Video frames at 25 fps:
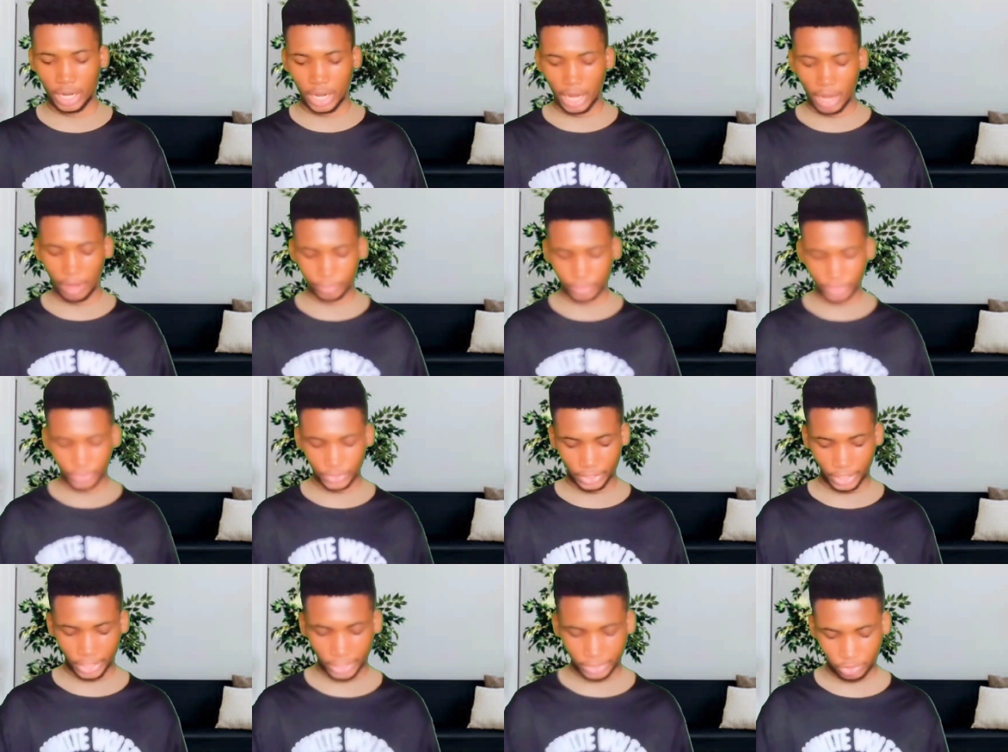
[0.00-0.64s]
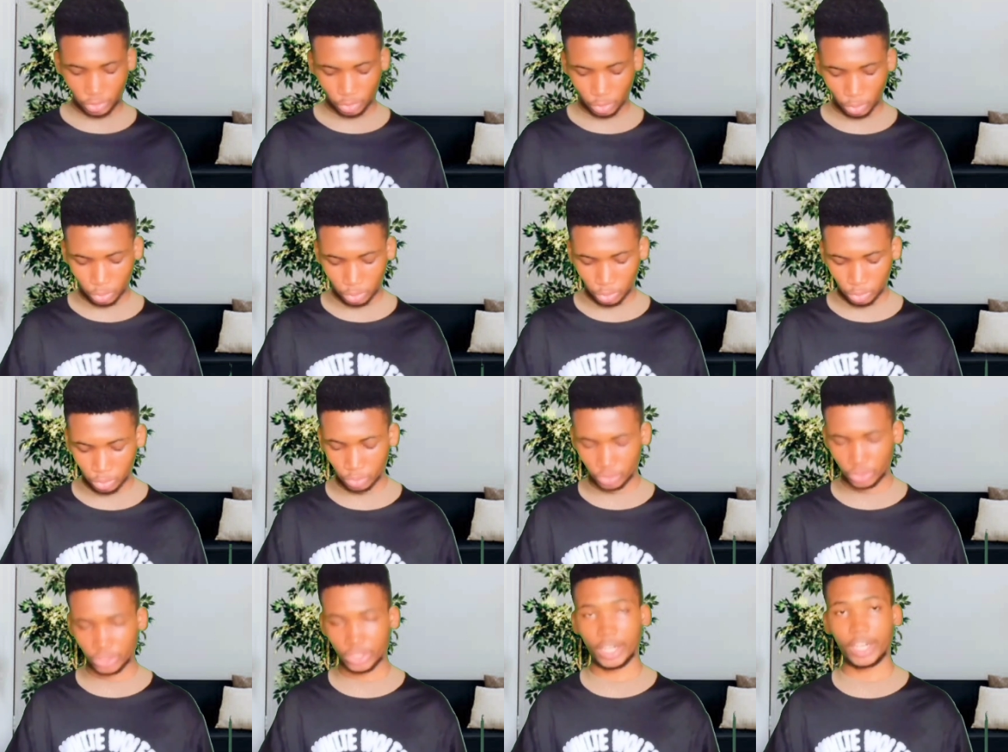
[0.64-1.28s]
After selecting your
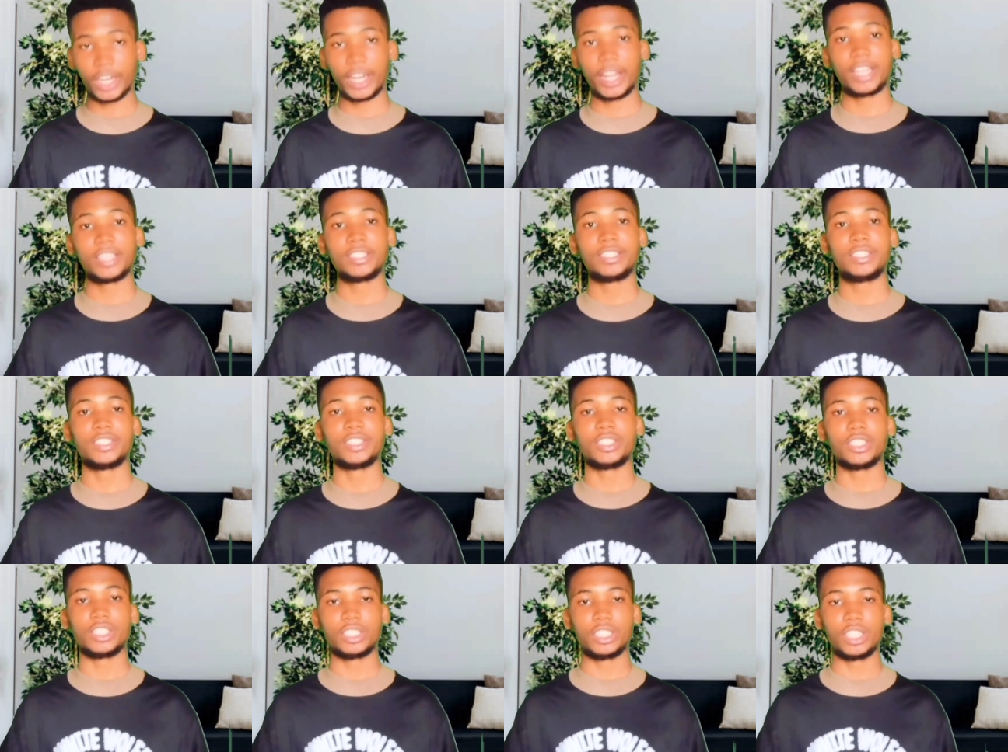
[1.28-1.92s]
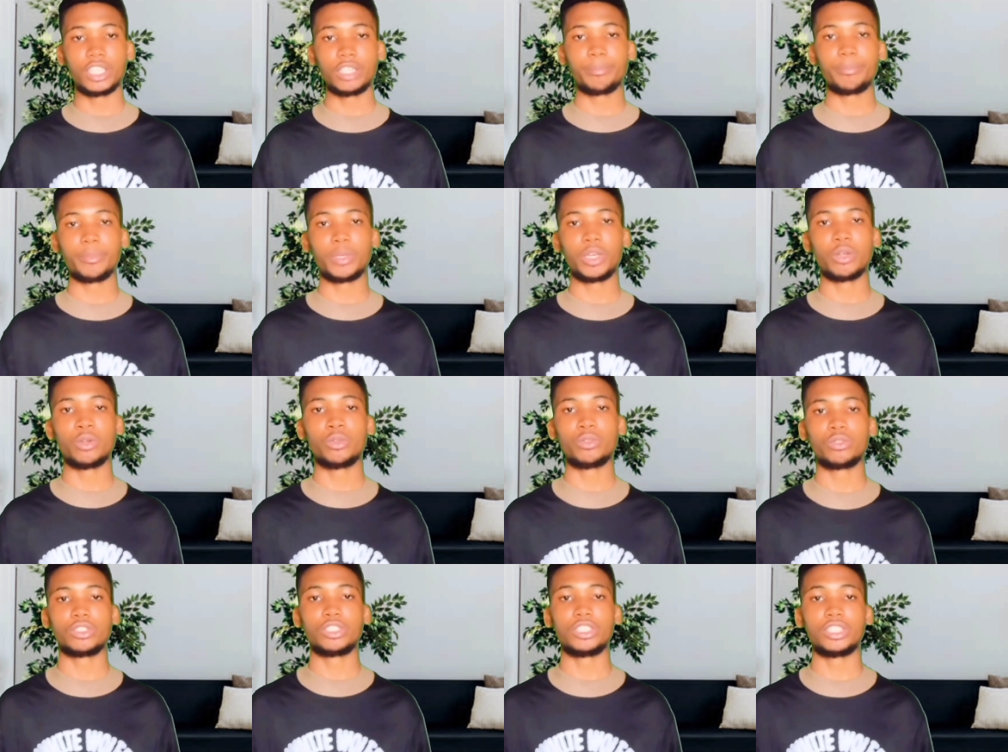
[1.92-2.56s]
Google, you select the
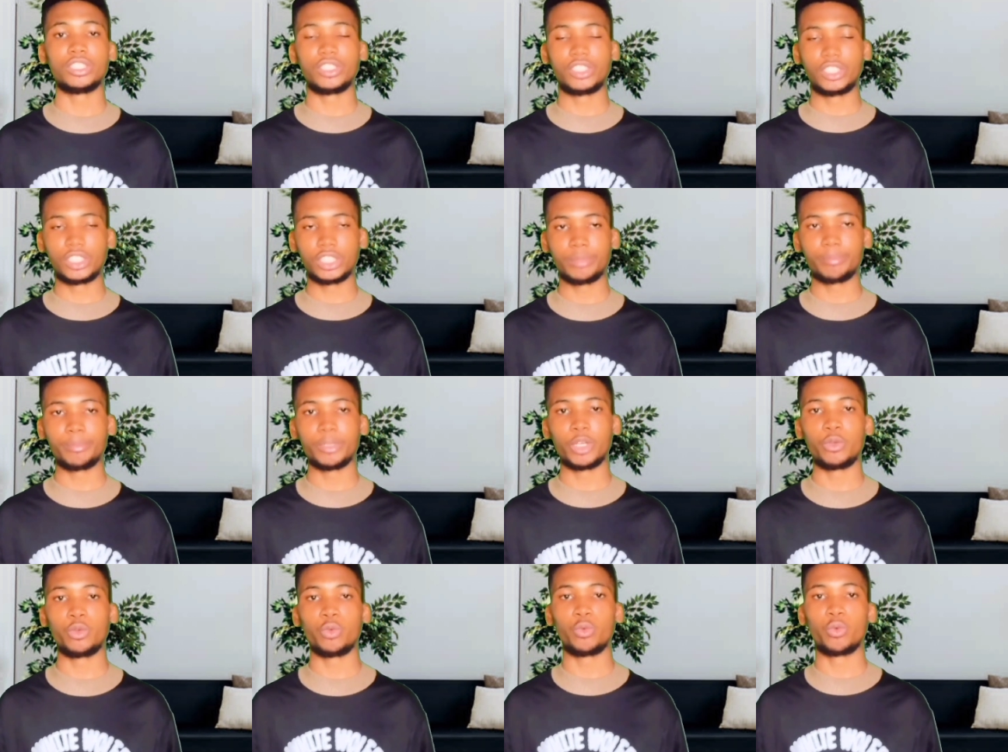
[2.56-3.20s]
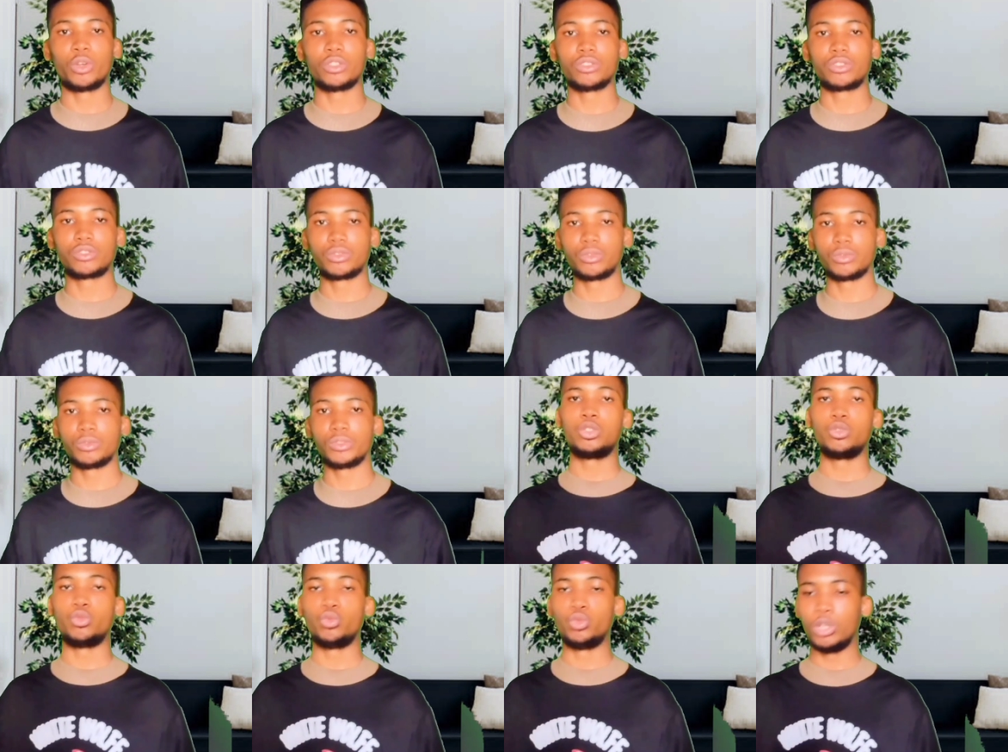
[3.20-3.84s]
Gmail you want
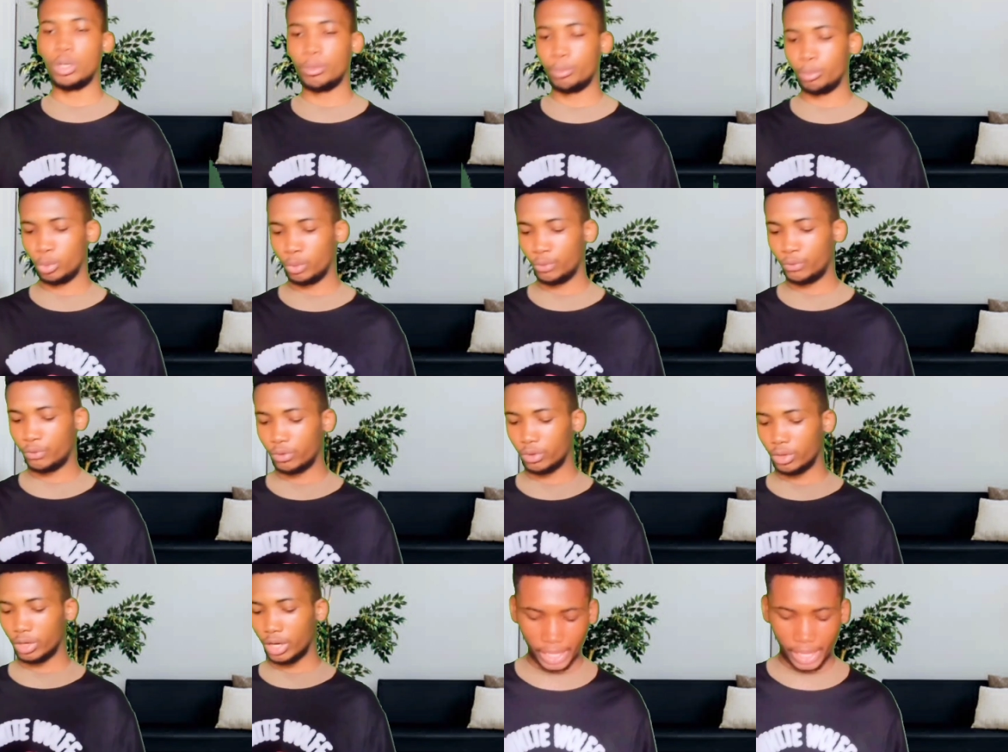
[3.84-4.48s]
to remove.